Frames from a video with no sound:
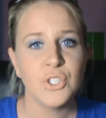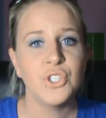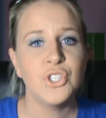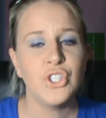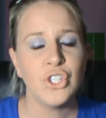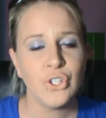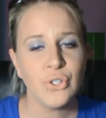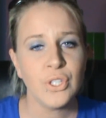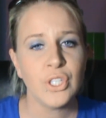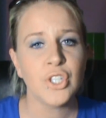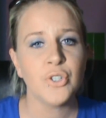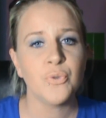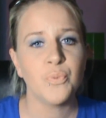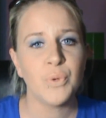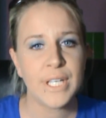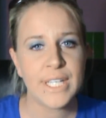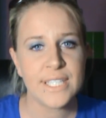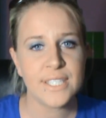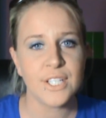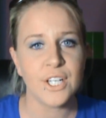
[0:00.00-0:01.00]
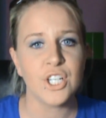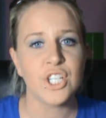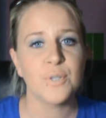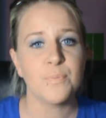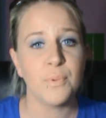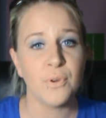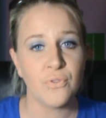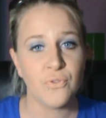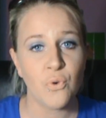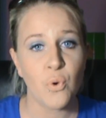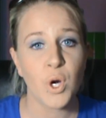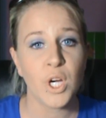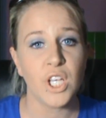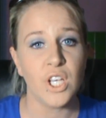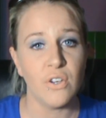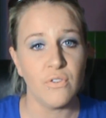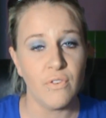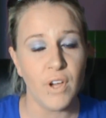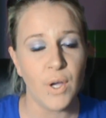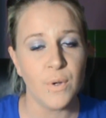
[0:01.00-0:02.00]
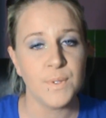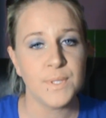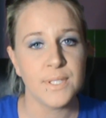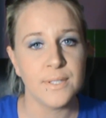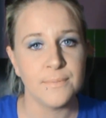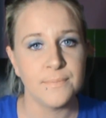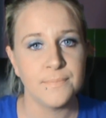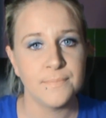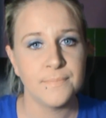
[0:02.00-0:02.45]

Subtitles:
Do your research before you vote.